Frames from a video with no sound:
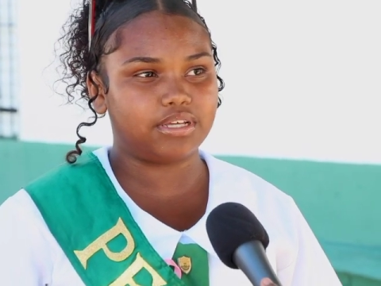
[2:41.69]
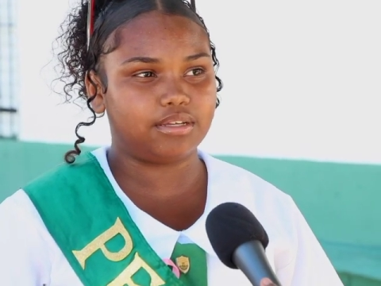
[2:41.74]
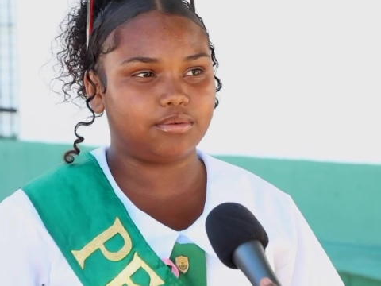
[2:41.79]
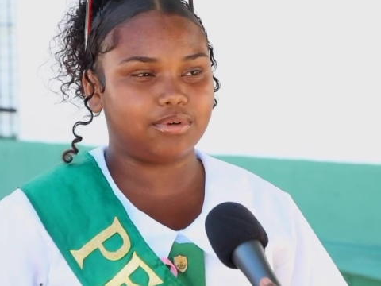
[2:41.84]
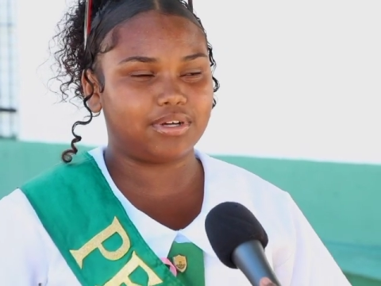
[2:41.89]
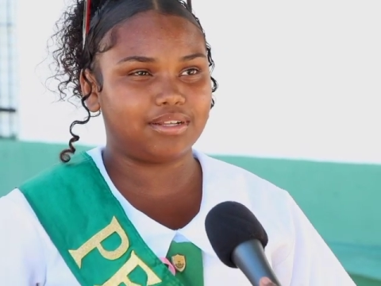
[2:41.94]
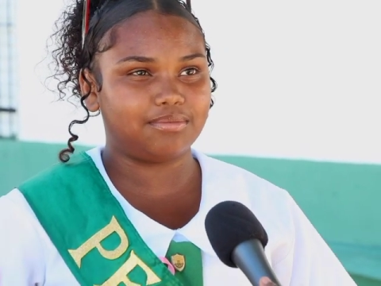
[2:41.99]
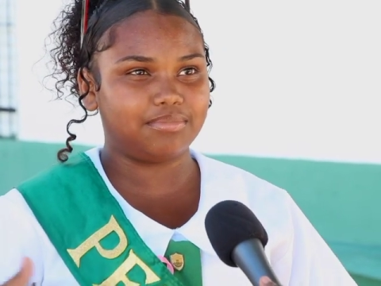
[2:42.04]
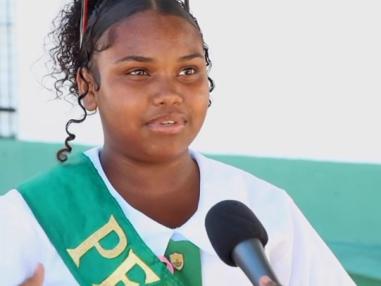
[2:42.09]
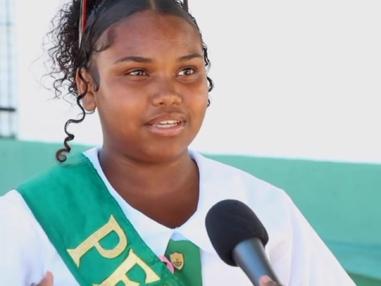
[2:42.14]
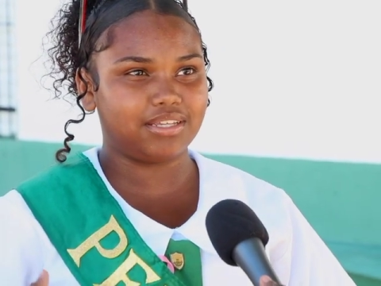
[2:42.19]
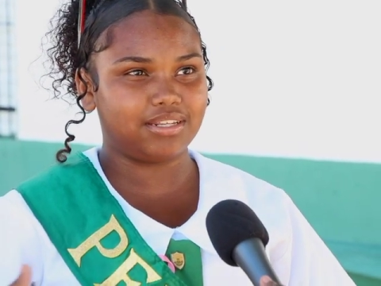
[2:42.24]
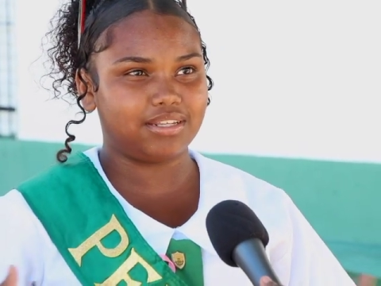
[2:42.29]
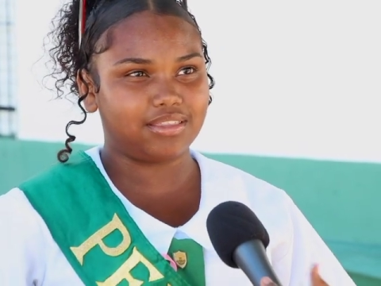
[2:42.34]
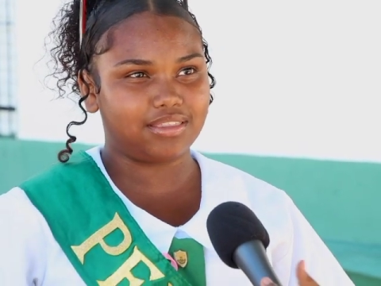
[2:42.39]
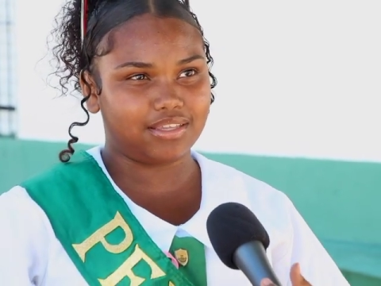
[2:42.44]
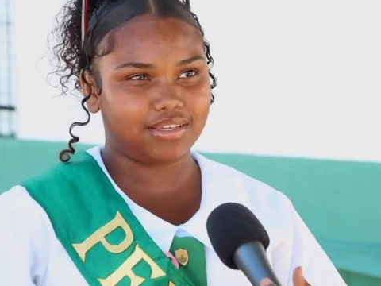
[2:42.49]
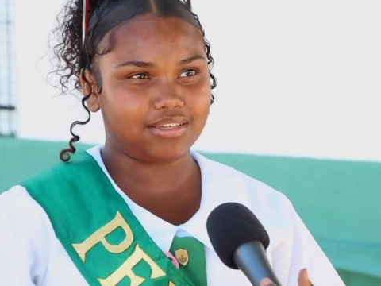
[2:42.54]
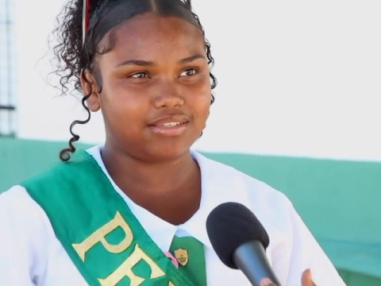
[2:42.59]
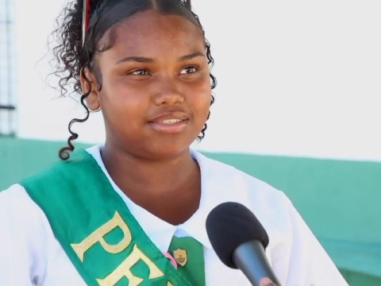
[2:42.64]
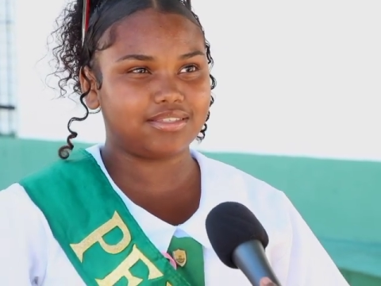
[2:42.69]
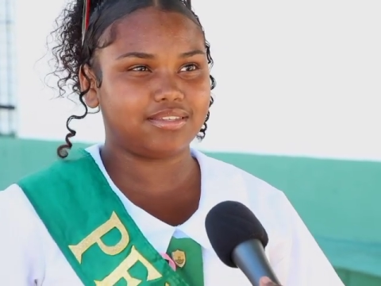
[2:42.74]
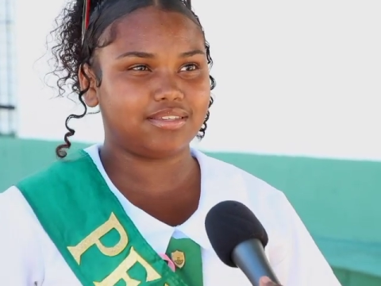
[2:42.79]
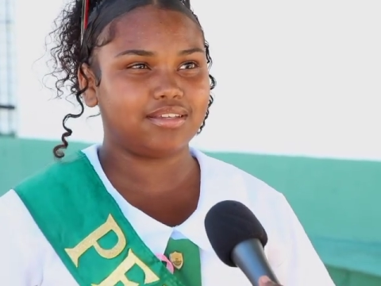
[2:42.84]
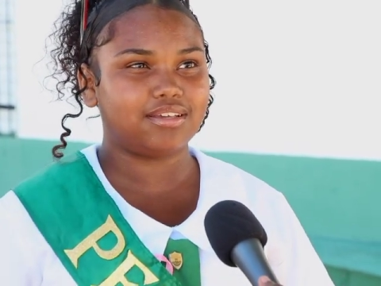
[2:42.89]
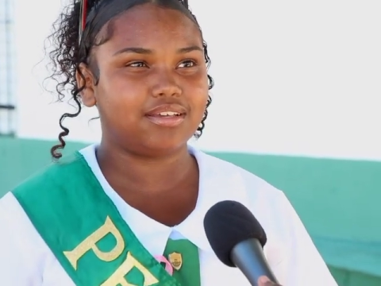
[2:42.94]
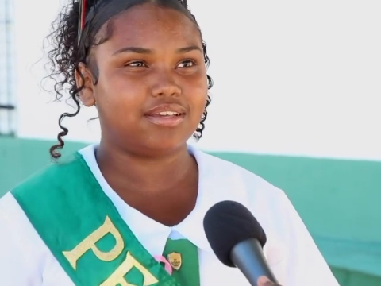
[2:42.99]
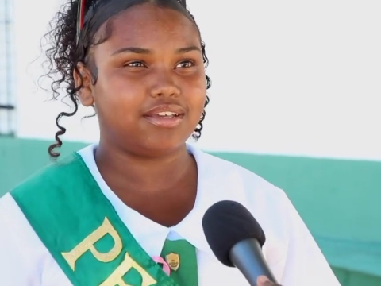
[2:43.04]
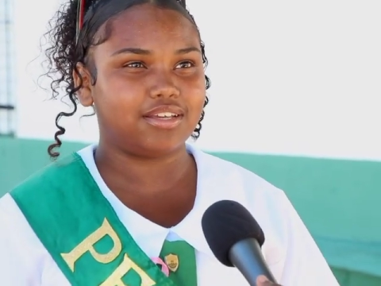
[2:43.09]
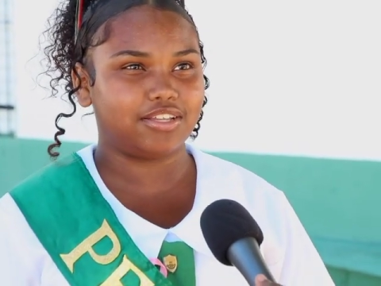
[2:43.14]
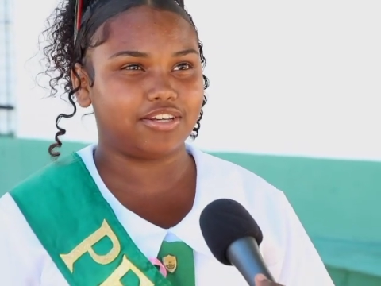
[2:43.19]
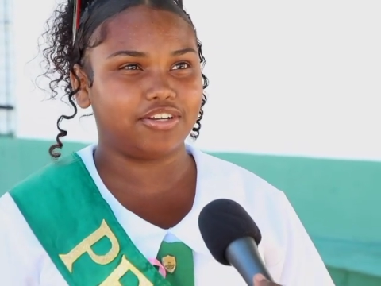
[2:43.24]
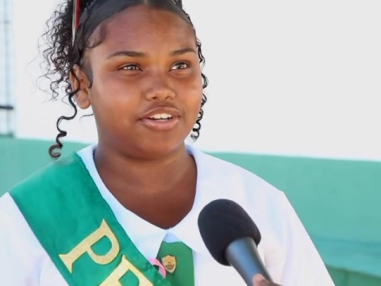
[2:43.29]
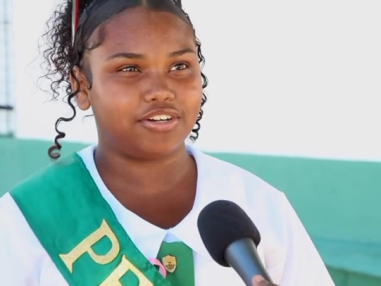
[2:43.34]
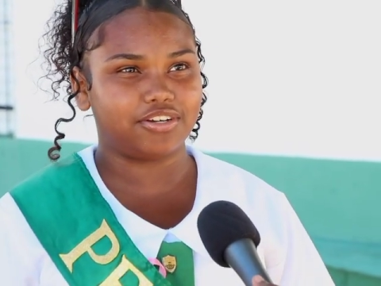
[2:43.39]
I want to be the next head